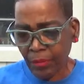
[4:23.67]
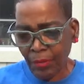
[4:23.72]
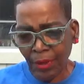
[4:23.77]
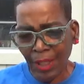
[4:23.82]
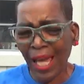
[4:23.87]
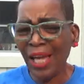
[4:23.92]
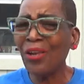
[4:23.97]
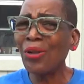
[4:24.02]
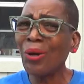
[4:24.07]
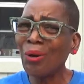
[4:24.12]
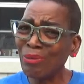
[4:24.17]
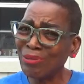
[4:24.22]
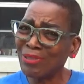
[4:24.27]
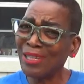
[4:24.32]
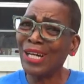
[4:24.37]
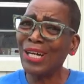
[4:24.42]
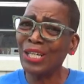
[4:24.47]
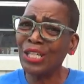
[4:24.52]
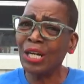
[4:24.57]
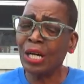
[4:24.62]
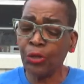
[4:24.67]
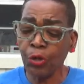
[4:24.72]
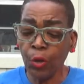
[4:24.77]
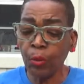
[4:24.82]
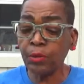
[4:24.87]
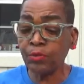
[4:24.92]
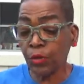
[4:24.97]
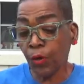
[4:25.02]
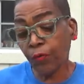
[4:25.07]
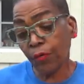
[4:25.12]
I know it was, a, I know it
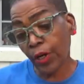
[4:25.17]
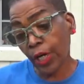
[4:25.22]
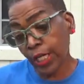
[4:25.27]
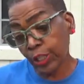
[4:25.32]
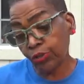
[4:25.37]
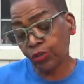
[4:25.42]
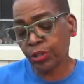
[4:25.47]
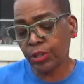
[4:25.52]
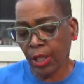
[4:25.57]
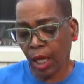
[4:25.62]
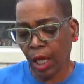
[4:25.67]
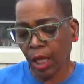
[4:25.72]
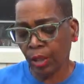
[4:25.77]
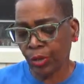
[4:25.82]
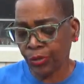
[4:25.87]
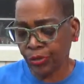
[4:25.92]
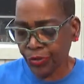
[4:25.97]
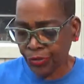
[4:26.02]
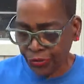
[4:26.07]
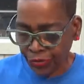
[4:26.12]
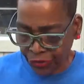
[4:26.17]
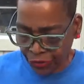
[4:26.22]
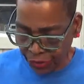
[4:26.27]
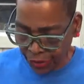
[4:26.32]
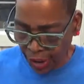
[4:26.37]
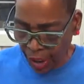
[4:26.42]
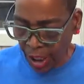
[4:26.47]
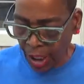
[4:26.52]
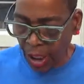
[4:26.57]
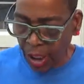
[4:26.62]
was over a $100
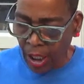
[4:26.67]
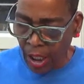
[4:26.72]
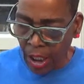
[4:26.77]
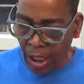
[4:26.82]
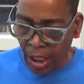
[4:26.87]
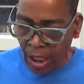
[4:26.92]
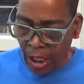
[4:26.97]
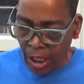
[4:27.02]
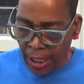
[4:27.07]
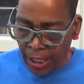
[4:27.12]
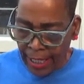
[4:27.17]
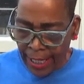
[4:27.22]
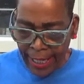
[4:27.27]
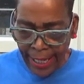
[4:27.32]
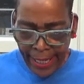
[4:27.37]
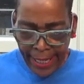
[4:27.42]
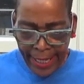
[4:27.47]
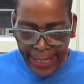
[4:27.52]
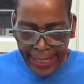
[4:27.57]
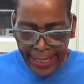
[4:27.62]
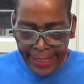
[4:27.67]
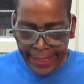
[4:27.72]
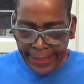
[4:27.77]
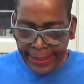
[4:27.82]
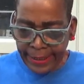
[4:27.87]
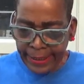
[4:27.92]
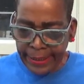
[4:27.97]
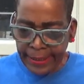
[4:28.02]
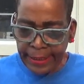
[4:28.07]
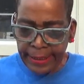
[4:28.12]

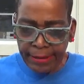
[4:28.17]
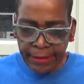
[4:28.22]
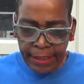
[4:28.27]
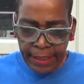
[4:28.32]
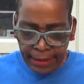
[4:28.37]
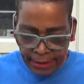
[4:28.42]
and it